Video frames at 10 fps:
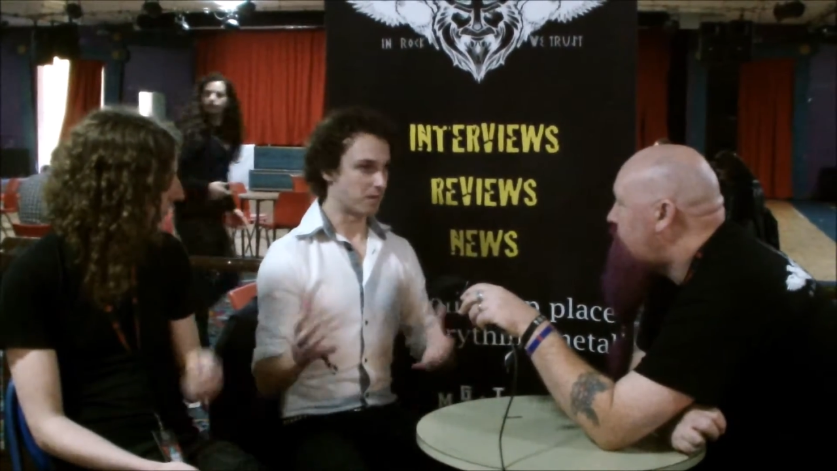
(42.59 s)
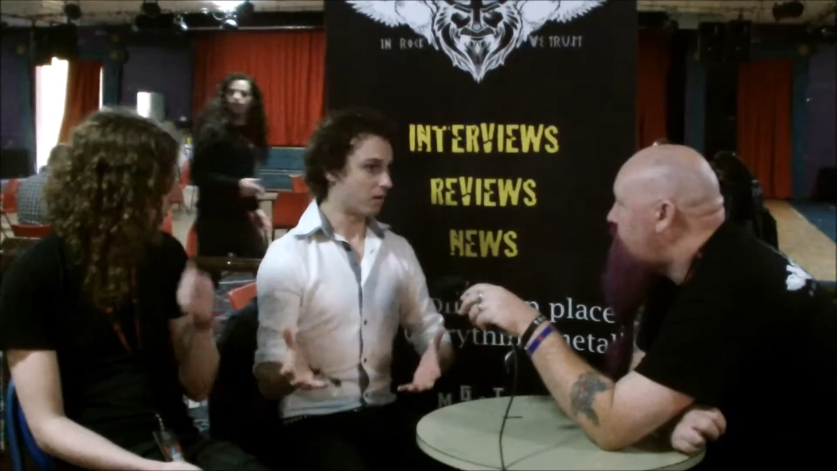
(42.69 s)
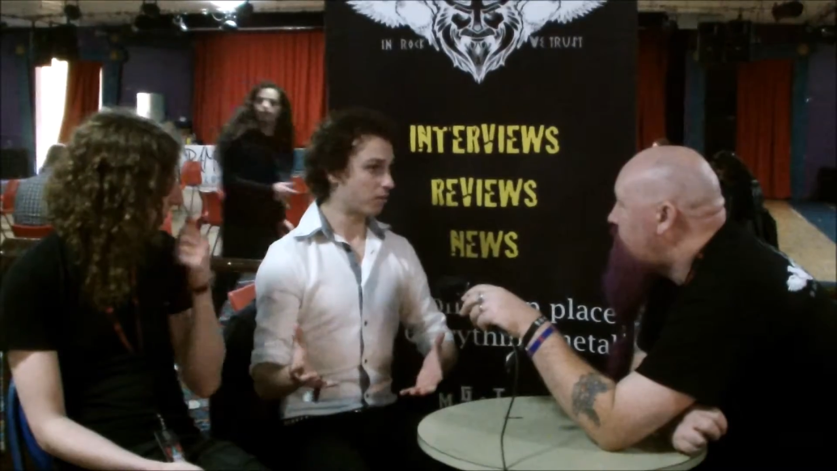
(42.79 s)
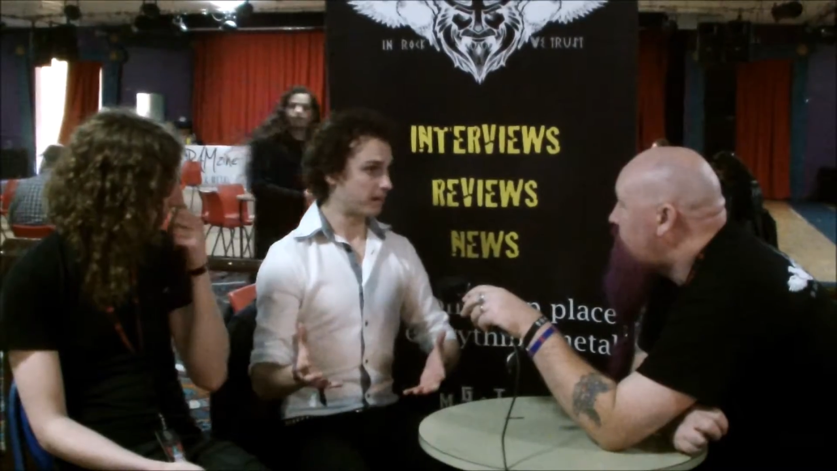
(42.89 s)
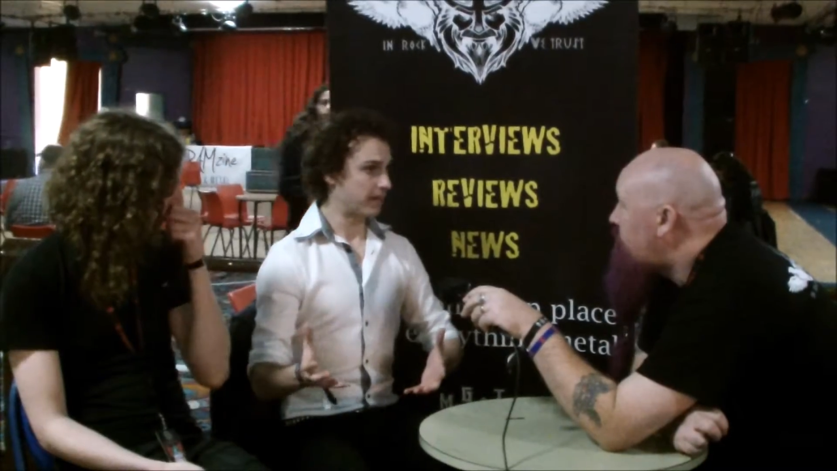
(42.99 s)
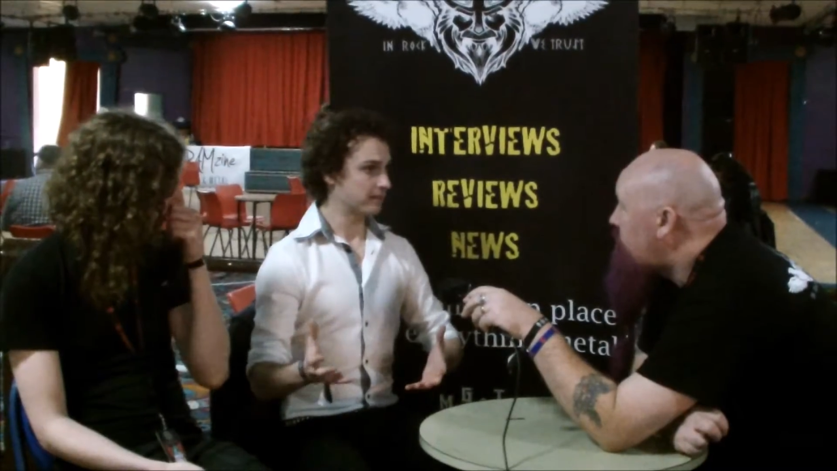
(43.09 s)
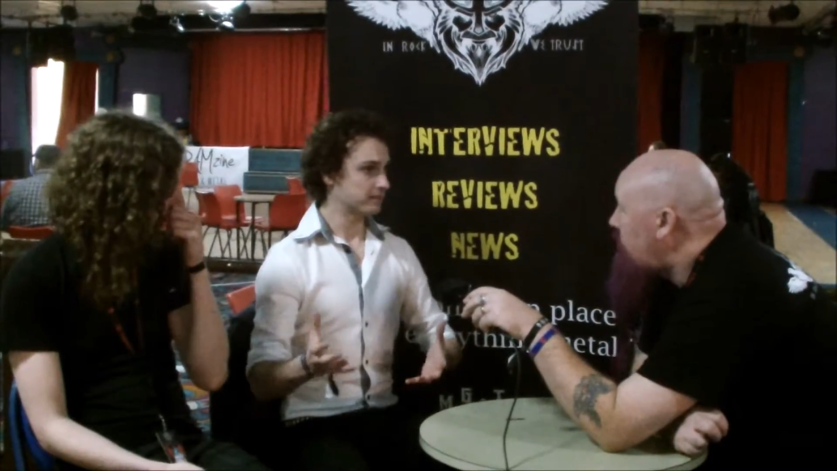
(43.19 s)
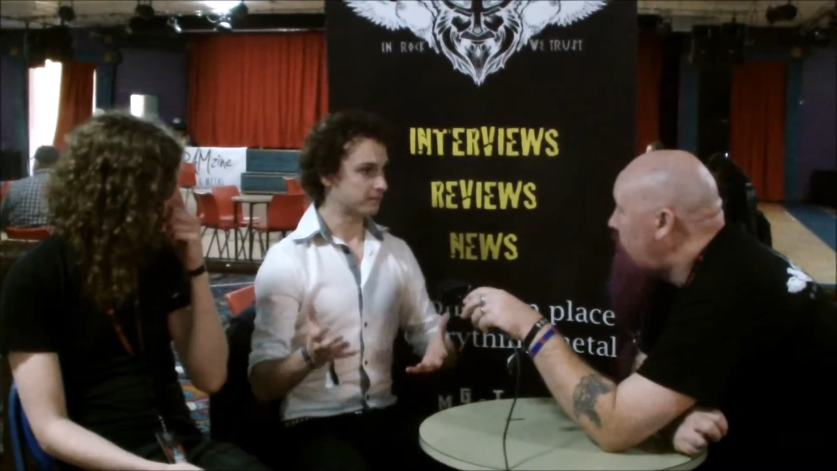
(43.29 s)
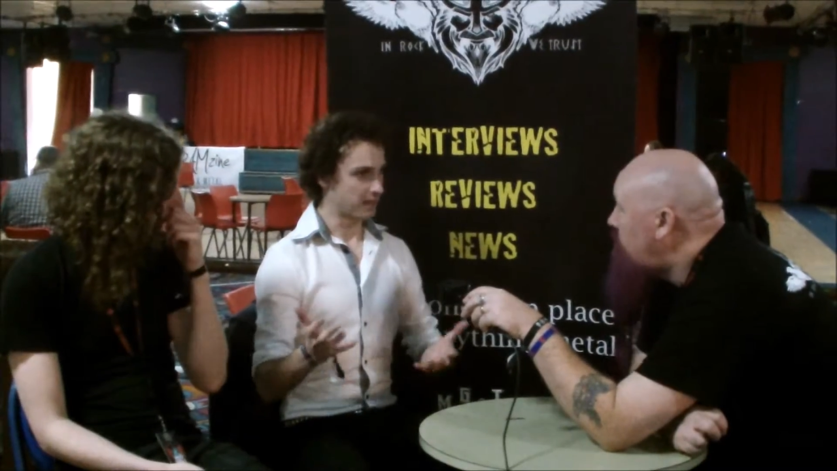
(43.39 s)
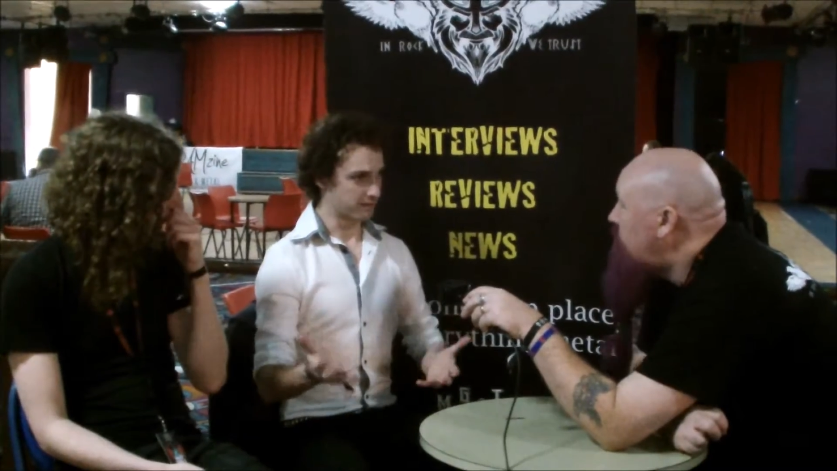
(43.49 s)
my old band,
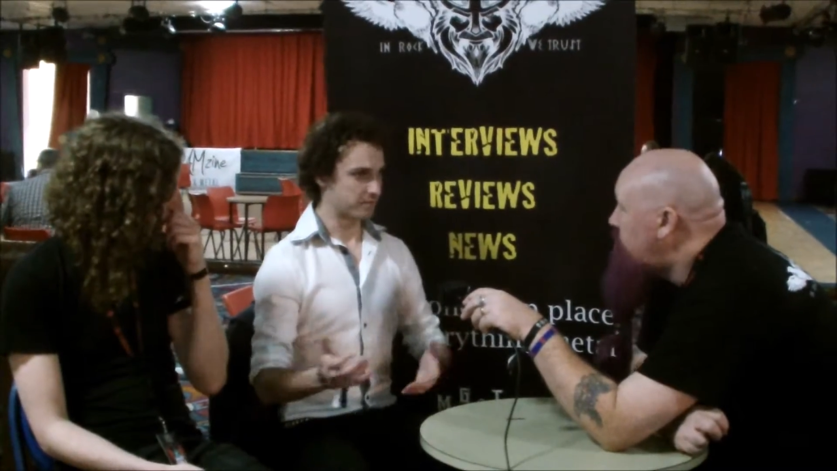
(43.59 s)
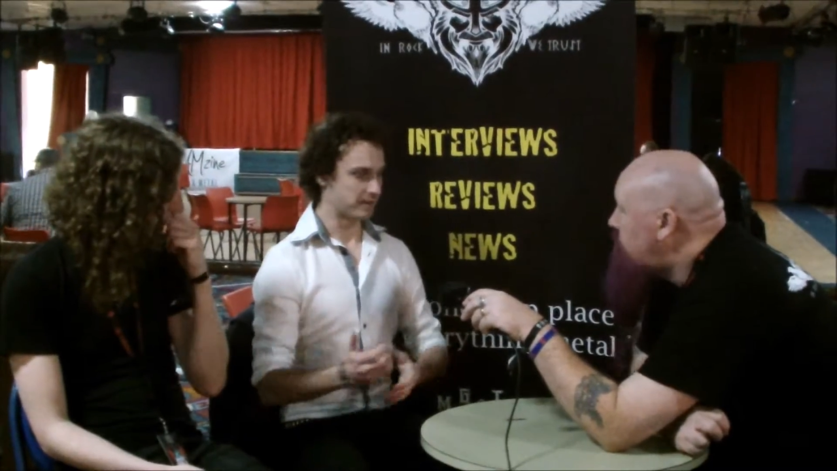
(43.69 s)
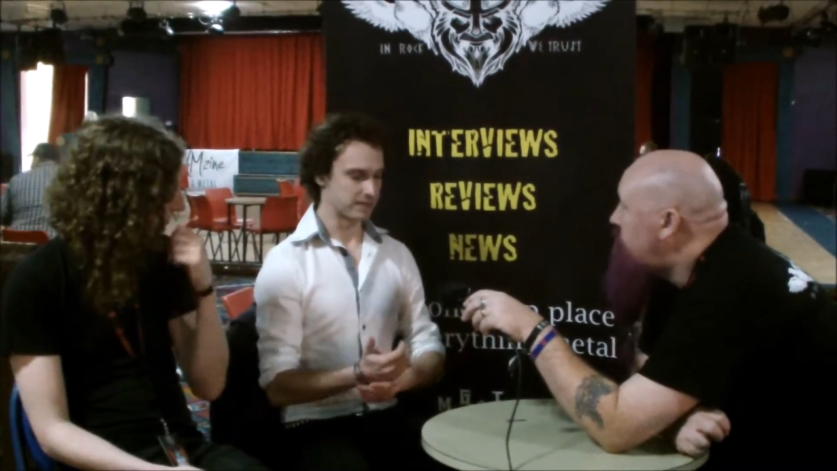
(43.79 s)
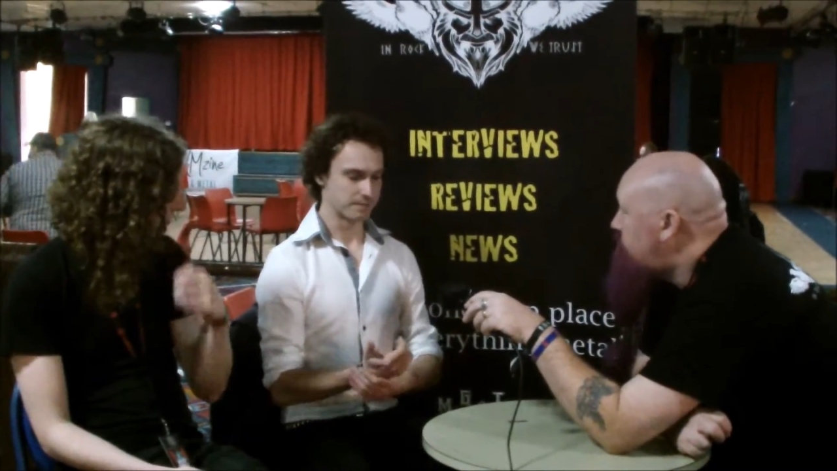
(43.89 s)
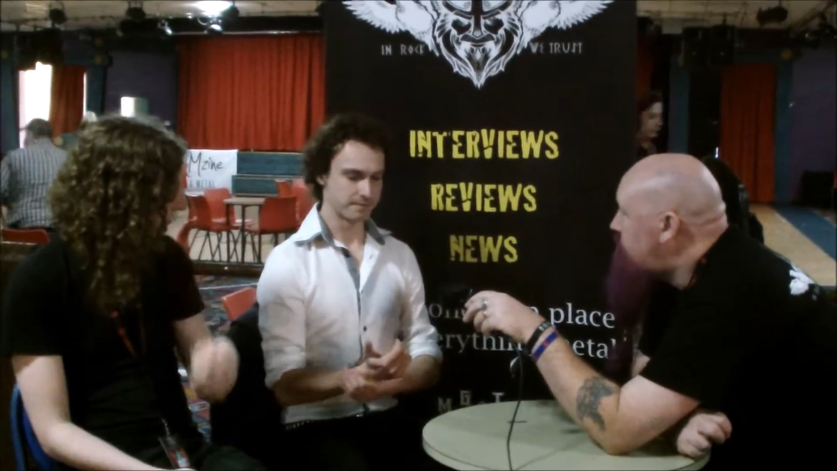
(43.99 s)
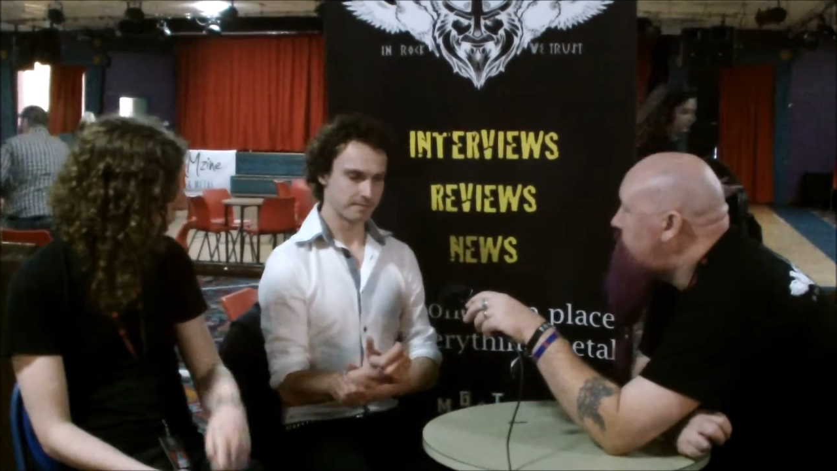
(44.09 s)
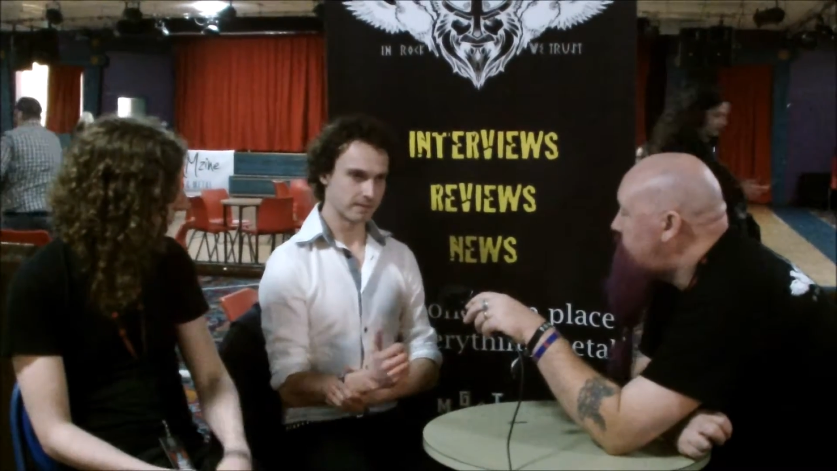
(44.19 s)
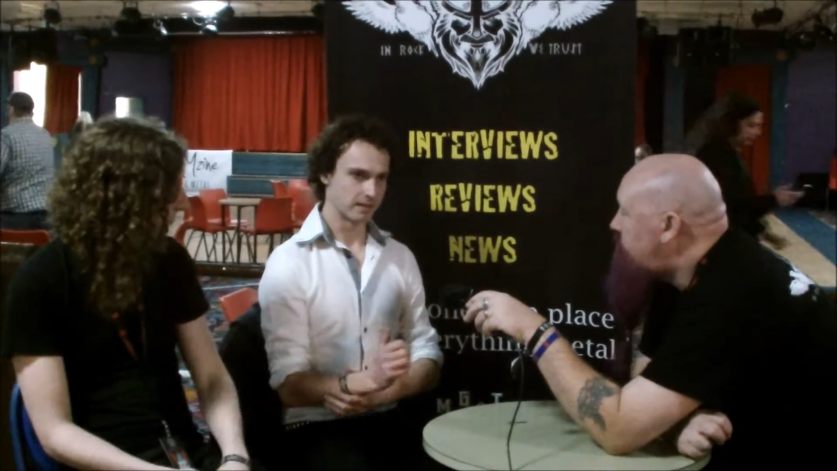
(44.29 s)
Heaven's Basement,